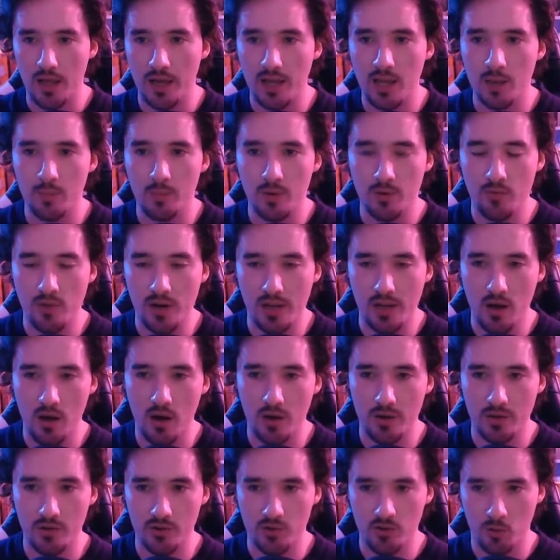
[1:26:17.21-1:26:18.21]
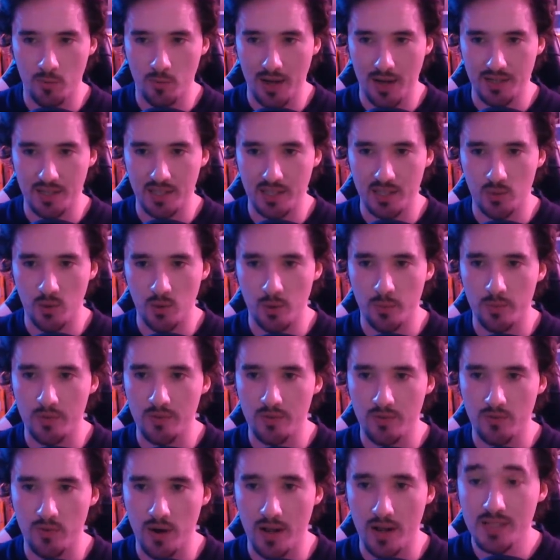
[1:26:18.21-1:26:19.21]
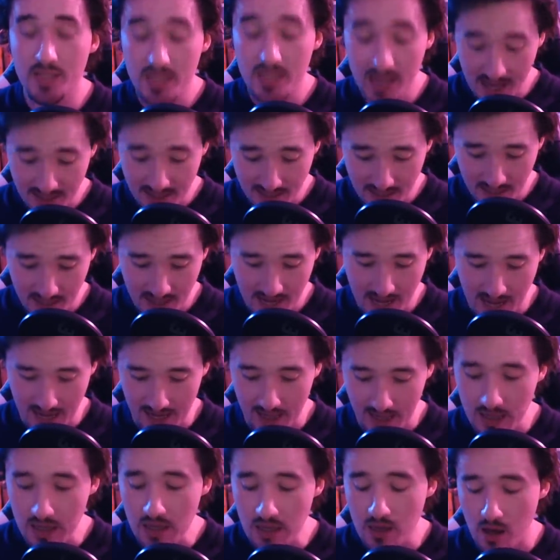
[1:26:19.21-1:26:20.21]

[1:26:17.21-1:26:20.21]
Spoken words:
It can be really hard and traumatic to open threats. Yes, it can.